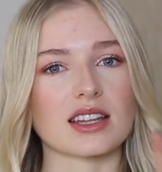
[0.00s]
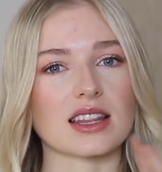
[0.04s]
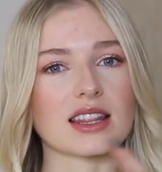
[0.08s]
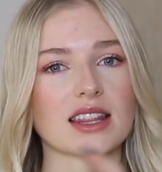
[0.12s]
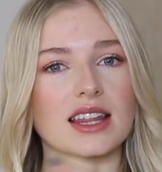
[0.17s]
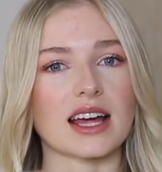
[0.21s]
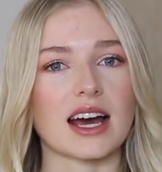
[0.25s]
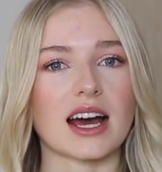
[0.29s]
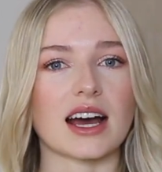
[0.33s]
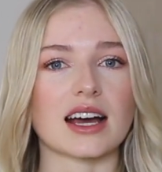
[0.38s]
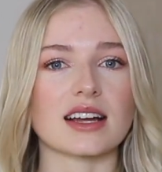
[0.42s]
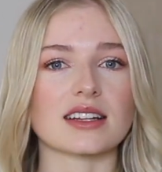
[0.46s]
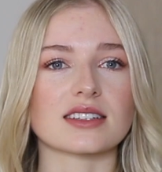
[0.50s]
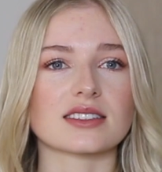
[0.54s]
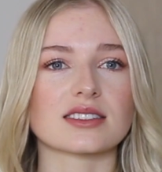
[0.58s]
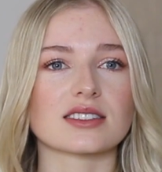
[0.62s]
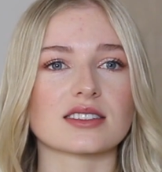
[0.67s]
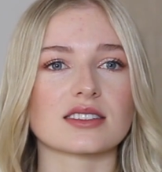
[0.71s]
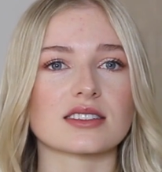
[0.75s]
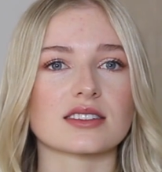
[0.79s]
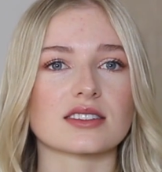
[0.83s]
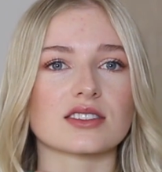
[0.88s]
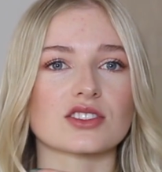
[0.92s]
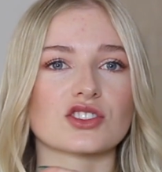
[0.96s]

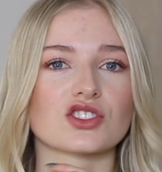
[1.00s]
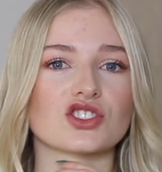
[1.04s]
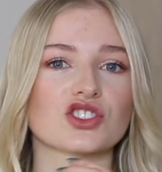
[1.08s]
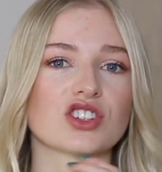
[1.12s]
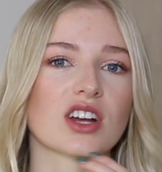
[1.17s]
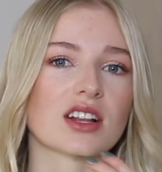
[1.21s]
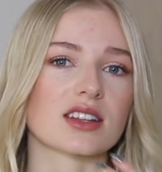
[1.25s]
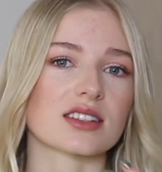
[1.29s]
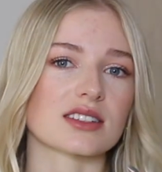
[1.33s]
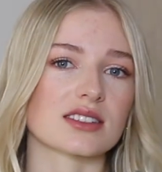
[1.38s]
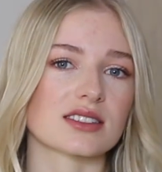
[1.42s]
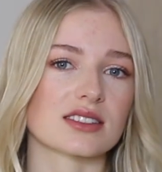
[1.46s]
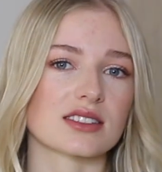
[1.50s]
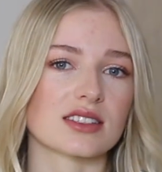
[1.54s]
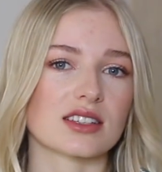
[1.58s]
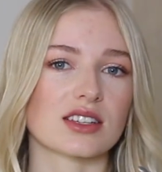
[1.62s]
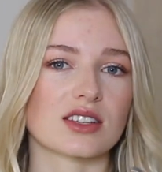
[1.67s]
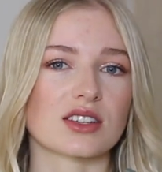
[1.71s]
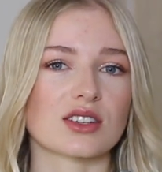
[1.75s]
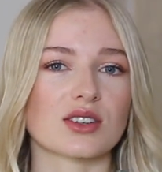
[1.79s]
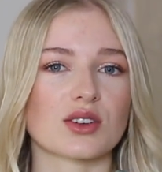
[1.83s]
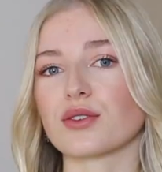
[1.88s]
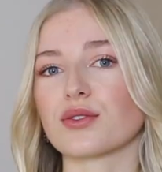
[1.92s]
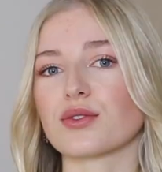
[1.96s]
that
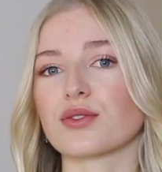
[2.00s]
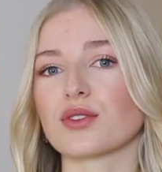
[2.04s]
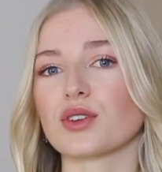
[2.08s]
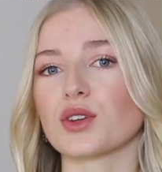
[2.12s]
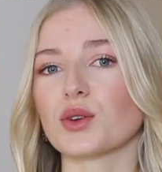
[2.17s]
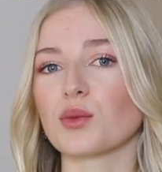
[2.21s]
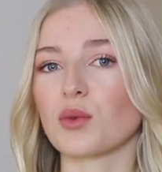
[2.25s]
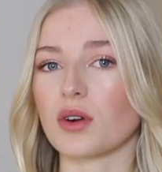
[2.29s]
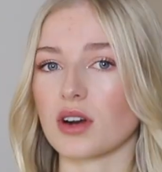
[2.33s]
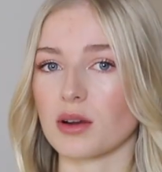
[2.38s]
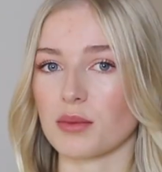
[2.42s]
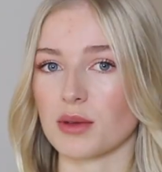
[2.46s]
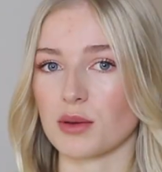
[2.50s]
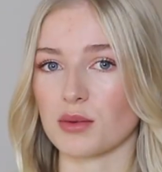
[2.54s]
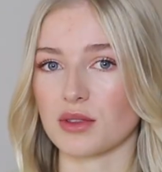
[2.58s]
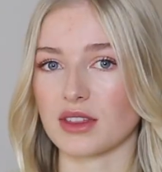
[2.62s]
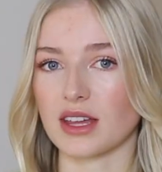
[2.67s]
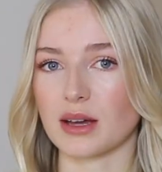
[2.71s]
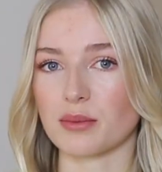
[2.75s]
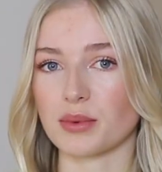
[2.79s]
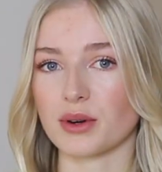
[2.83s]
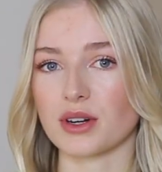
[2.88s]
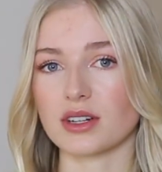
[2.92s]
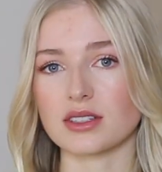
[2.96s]
jealousy. If you want to be with
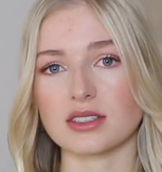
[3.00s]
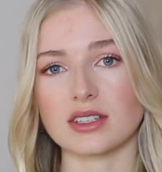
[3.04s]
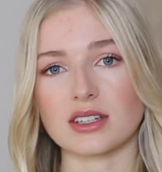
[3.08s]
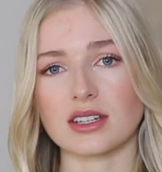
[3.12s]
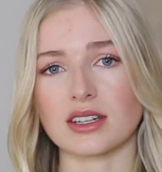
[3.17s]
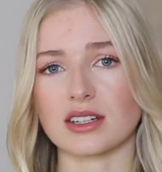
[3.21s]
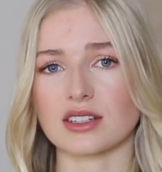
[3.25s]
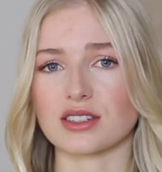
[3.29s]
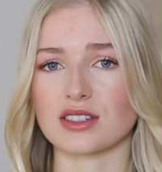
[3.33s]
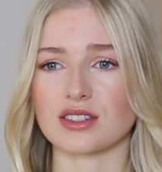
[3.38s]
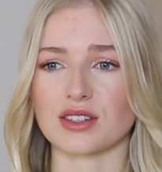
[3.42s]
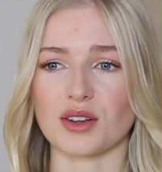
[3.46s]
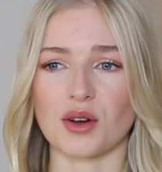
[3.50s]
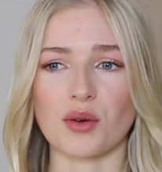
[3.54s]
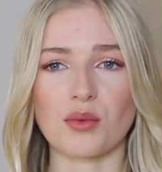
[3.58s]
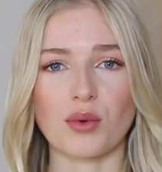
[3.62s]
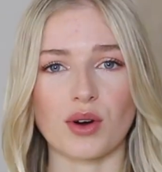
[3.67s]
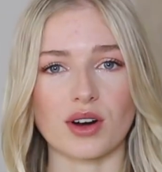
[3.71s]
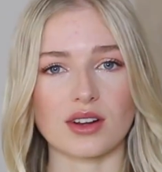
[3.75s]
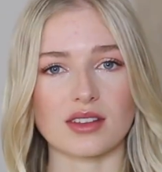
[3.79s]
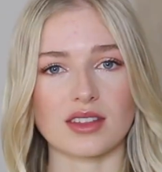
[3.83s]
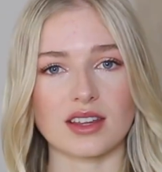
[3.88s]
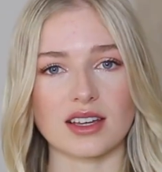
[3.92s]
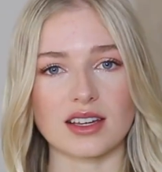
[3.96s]
that person, it's so
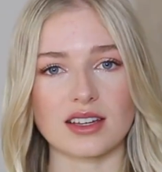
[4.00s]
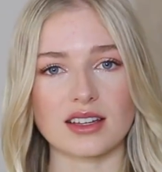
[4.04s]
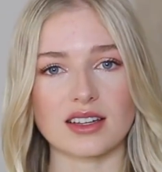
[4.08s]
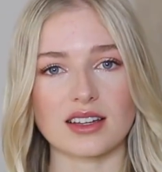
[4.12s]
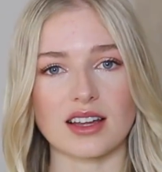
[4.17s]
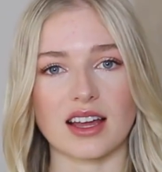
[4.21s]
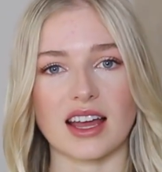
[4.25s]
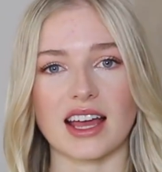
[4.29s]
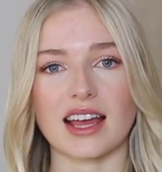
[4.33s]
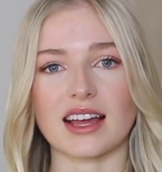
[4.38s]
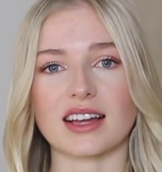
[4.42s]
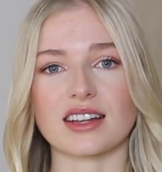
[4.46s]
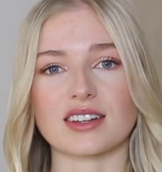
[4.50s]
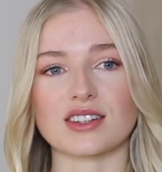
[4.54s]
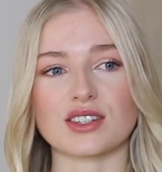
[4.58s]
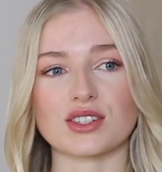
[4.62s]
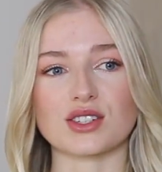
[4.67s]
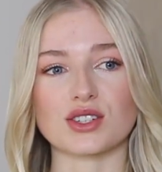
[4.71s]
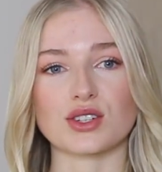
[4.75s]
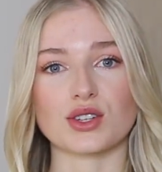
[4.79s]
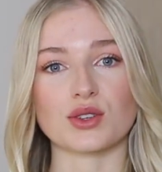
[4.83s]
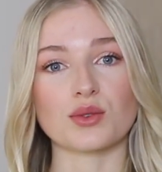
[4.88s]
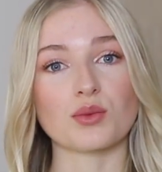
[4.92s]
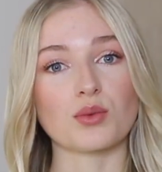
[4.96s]
worth it
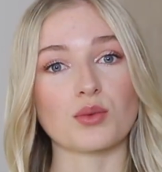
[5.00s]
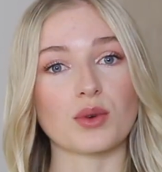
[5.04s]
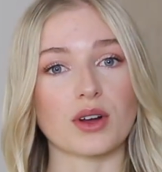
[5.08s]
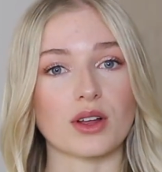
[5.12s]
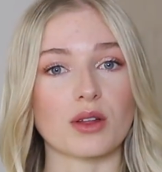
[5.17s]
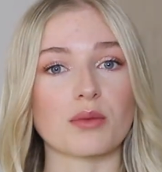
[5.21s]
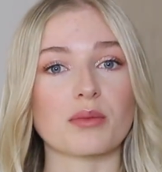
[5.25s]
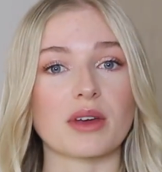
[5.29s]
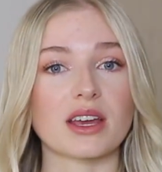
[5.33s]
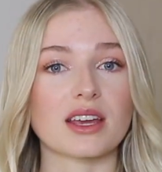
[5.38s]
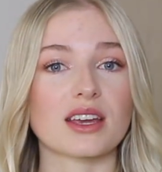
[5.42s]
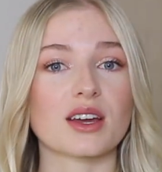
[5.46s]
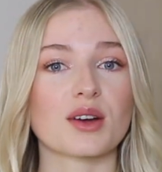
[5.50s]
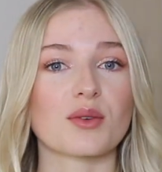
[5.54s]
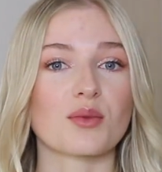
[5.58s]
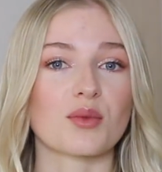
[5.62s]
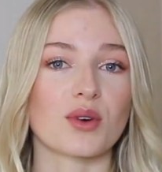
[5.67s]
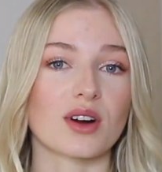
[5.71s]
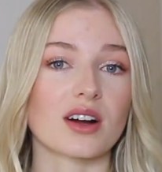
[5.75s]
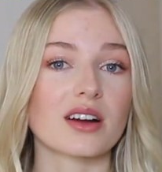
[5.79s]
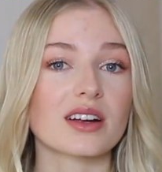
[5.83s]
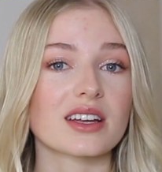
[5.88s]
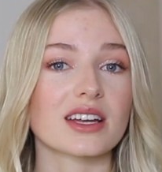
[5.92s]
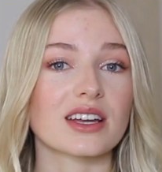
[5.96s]
and you will make it
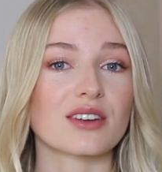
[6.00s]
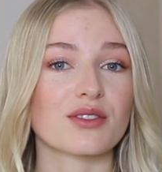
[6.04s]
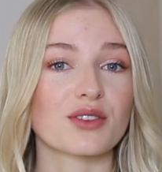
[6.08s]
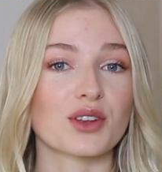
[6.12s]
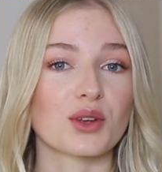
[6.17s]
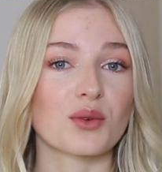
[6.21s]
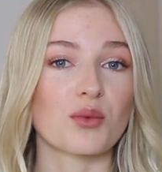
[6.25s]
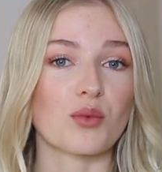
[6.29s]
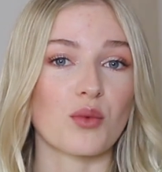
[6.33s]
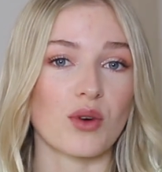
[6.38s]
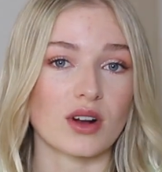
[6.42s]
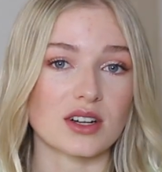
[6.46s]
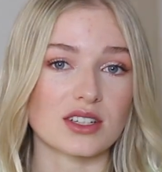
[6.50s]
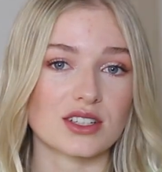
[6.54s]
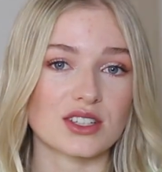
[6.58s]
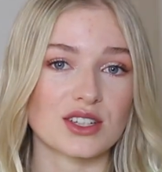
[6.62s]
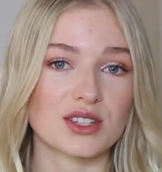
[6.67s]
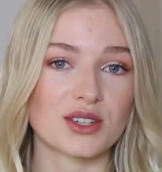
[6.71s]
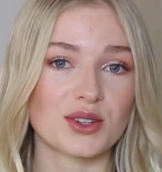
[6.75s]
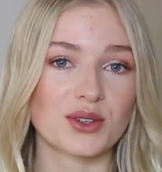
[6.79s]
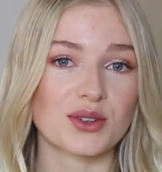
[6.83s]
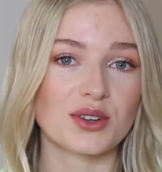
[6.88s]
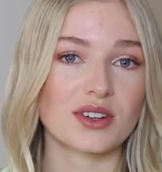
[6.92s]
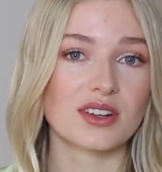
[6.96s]
work if you want
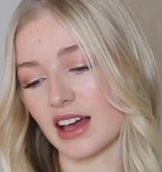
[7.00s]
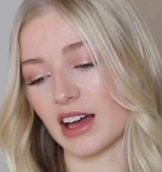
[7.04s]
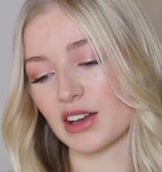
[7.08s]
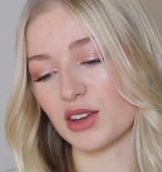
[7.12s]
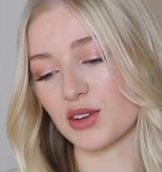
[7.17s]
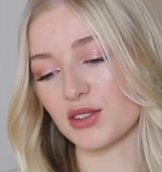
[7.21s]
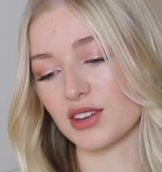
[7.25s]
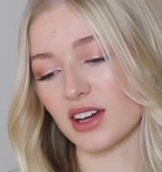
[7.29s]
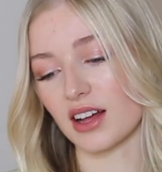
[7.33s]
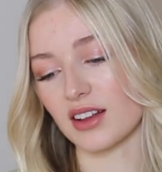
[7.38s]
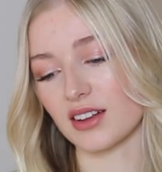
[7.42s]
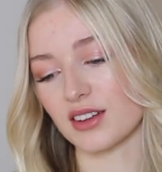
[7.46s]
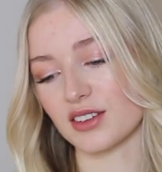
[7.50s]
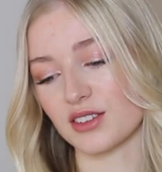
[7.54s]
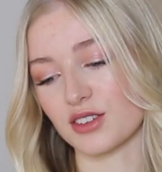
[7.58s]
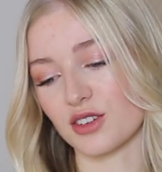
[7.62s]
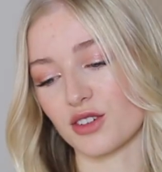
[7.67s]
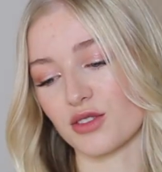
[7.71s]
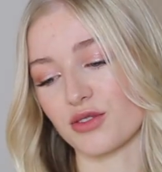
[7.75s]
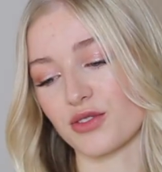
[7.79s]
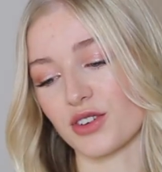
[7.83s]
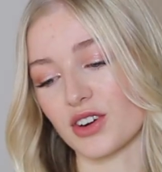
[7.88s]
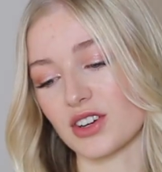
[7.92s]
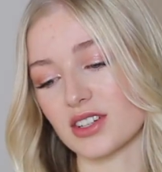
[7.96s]
to. Can you tell us
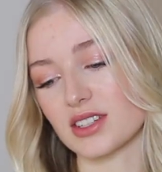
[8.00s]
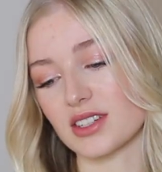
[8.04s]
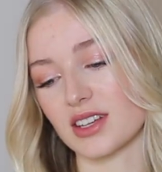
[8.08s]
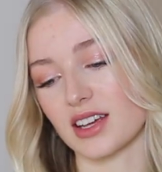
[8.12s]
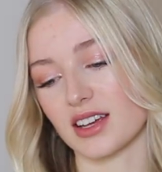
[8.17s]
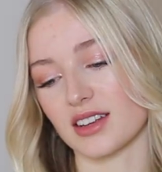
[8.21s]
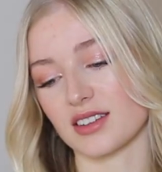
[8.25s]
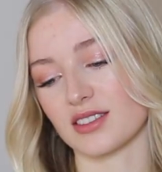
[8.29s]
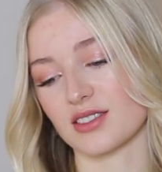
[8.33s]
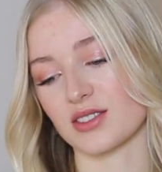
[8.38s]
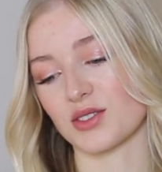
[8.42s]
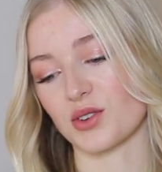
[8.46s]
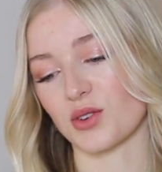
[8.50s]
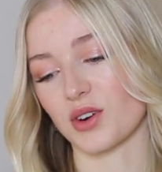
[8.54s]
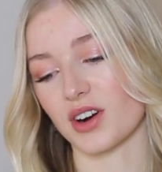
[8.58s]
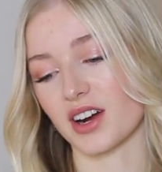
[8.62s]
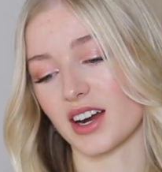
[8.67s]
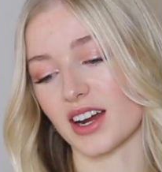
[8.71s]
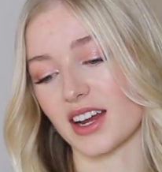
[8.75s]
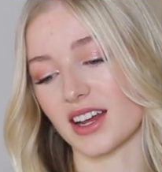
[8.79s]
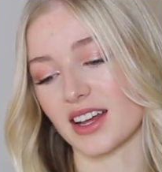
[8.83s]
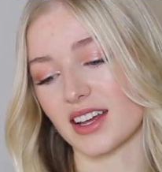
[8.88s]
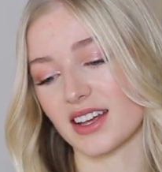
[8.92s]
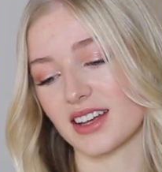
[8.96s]
your first kiss
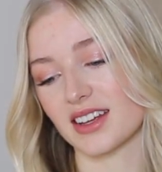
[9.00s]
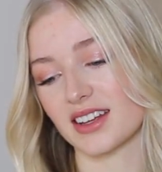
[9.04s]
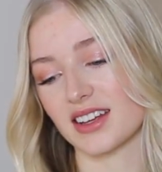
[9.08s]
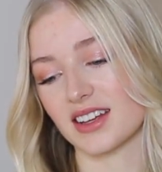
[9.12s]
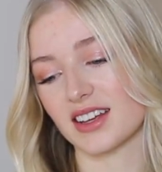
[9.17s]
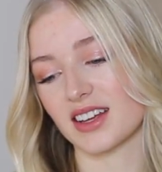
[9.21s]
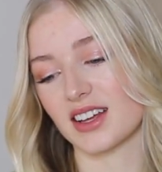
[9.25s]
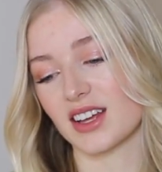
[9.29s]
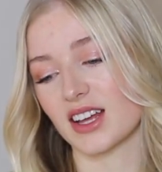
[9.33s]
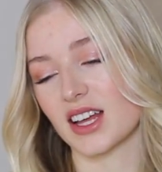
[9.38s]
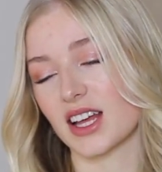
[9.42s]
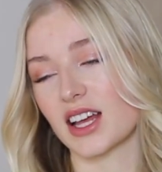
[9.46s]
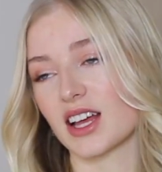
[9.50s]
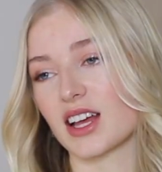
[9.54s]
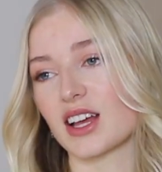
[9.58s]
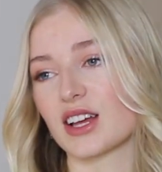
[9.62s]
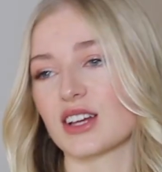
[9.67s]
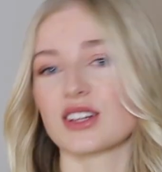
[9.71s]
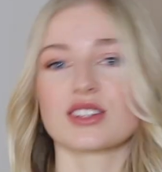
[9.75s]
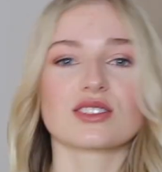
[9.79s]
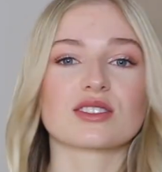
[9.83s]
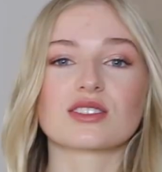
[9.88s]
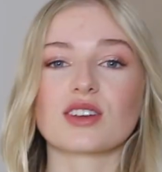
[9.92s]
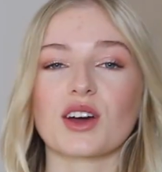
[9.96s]
story?
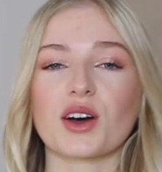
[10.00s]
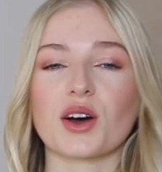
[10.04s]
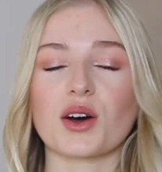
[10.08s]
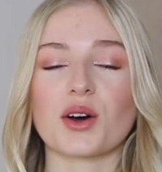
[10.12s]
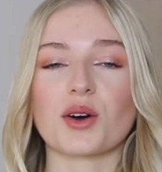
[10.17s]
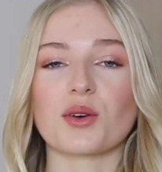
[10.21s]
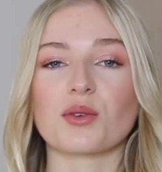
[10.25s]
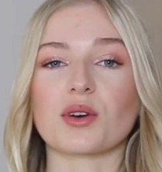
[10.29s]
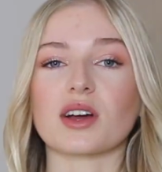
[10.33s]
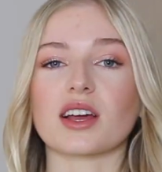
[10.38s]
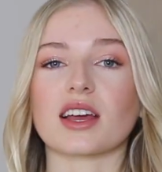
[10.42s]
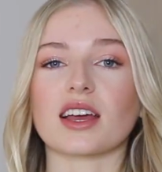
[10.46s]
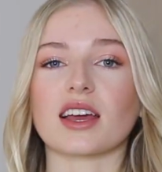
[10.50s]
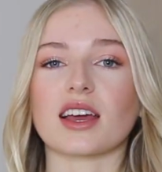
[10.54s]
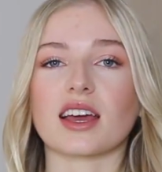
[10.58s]
So,